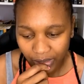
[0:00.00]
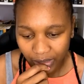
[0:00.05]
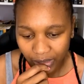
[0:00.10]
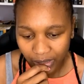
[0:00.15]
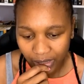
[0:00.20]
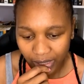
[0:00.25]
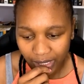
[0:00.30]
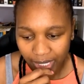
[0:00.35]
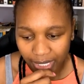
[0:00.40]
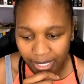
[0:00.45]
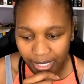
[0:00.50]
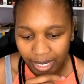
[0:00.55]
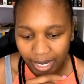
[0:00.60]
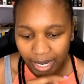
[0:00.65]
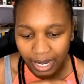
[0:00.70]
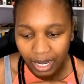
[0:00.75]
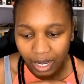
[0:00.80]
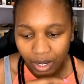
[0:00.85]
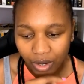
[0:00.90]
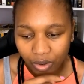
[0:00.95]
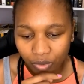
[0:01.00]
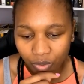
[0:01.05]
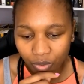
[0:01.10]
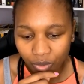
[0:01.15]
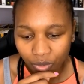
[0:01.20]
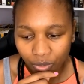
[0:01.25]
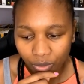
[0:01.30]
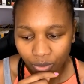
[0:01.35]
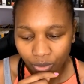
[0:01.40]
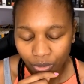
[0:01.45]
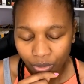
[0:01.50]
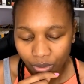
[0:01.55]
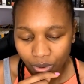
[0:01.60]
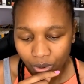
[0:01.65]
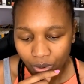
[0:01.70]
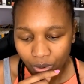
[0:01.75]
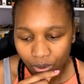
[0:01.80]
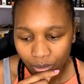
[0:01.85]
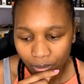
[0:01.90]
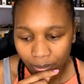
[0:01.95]
and how
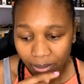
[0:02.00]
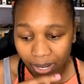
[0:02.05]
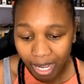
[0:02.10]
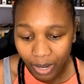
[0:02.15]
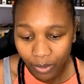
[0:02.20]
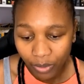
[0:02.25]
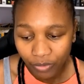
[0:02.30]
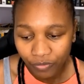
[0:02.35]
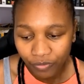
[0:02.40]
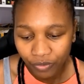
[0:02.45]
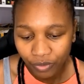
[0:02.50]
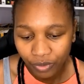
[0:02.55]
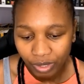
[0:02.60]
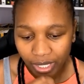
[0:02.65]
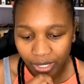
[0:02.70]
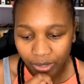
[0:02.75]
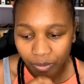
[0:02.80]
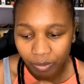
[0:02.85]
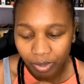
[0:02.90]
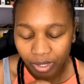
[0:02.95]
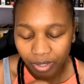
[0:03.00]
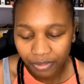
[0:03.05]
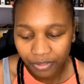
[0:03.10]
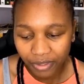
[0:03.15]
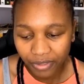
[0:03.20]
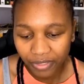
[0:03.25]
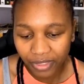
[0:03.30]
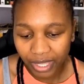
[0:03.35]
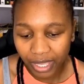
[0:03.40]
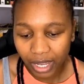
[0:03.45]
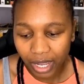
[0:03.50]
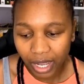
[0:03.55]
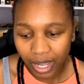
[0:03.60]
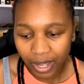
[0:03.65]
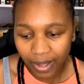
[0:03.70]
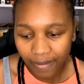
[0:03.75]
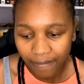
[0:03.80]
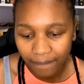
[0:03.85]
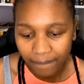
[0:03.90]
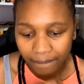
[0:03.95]
powerful and wealthy they are
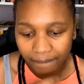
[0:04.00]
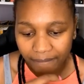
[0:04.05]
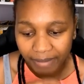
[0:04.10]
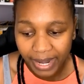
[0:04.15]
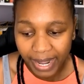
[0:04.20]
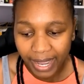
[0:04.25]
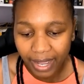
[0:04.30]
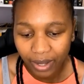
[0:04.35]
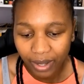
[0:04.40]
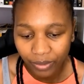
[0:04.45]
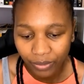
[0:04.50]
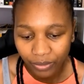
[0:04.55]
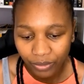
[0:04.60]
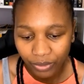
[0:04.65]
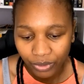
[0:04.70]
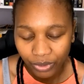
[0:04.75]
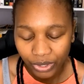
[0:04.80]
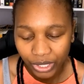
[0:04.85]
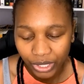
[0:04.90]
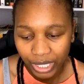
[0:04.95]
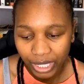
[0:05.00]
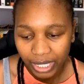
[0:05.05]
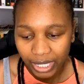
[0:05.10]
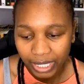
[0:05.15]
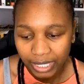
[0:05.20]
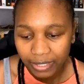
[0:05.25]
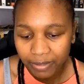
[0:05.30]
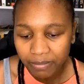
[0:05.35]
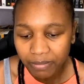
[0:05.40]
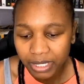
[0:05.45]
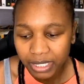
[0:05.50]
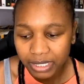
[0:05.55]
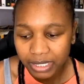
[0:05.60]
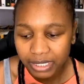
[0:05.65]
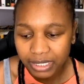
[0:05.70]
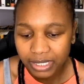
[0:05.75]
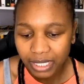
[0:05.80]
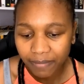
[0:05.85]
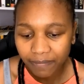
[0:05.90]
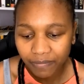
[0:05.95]
now, it means
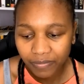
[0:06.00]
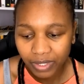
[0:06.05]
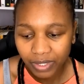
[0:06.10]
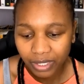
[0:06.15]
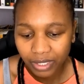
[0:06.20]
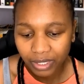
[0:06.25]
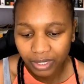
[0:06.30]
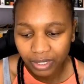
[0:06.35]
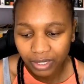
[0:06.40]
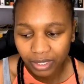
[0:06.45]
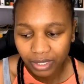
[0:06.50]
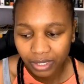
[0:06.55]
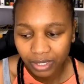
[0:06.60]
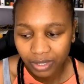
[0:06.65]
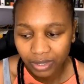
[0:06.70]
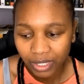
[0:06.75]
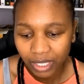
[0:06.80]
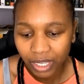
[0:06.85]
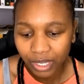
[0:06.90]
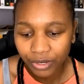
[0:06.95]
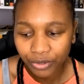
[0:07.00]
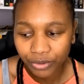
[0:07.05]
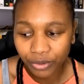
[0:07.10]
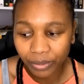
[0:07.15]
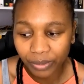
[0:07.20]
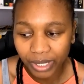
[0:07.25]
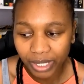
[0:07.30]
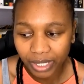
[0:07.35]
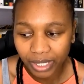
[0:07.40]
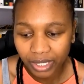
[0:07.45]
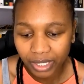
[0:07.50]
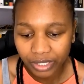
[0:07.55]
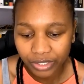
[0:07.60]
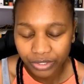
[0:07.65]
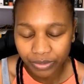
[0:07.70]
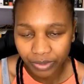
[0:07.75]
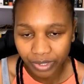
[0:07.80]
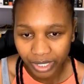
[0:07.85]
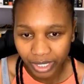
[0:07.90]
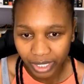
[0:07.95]
something they're doing is working.